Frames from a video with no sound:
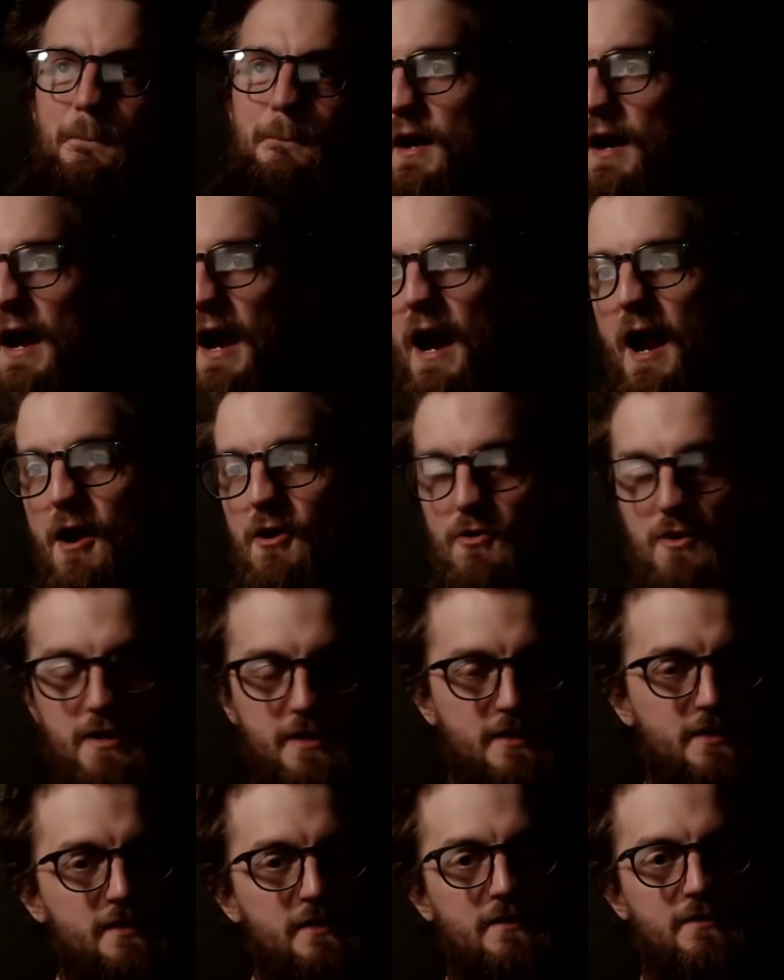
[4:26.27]

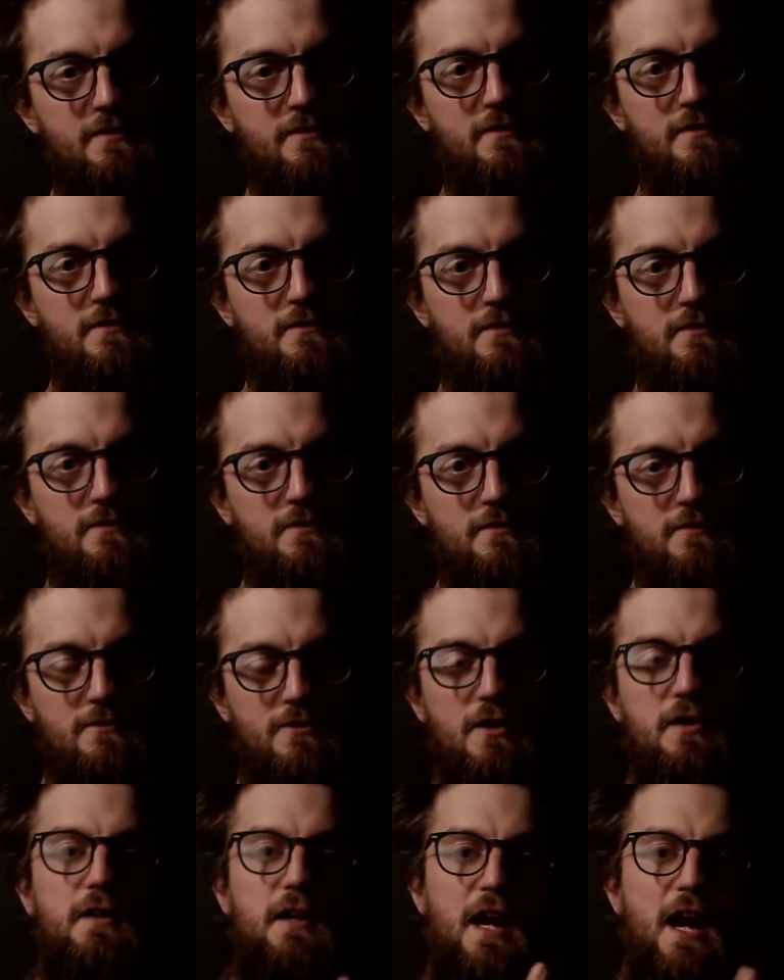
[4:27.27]
Harry
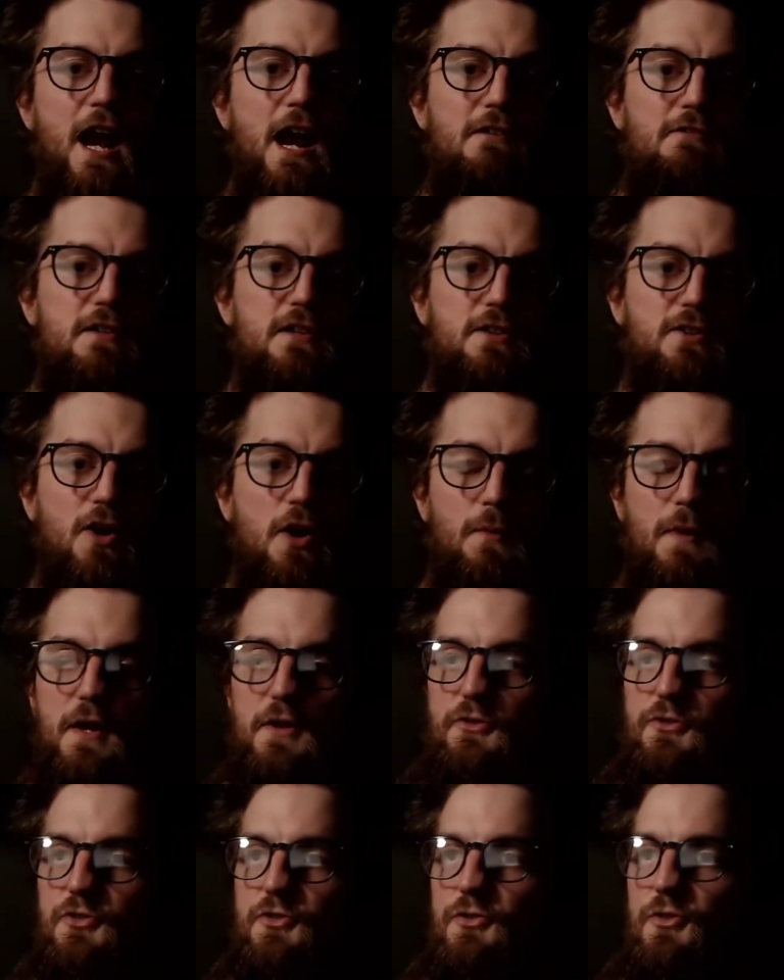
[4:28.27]

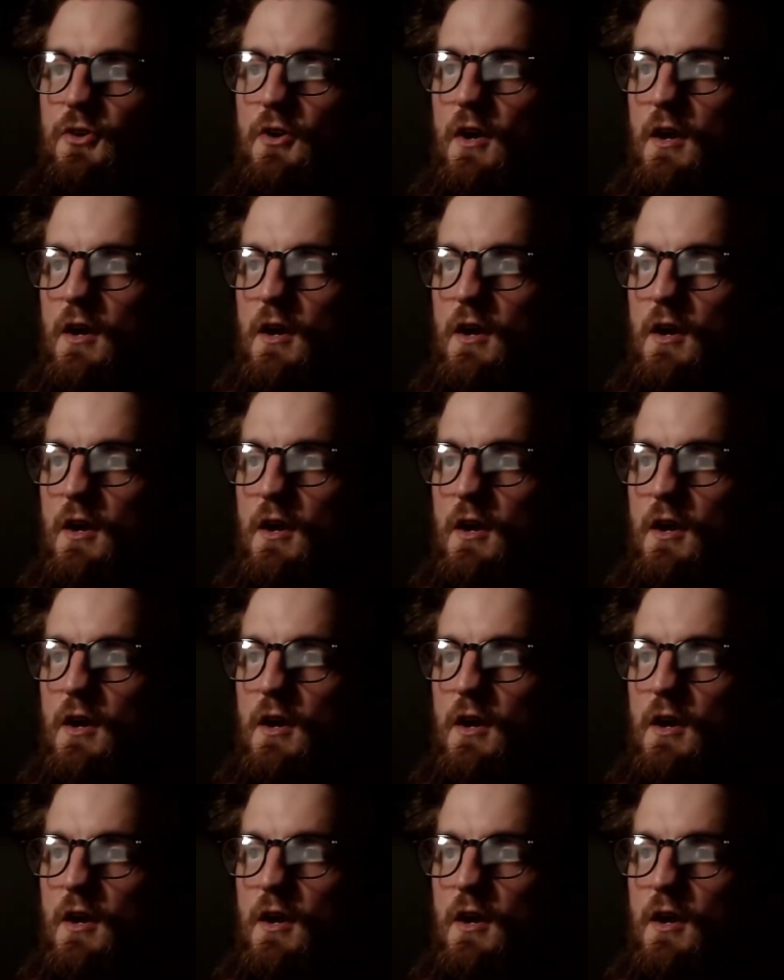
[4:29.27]
comments,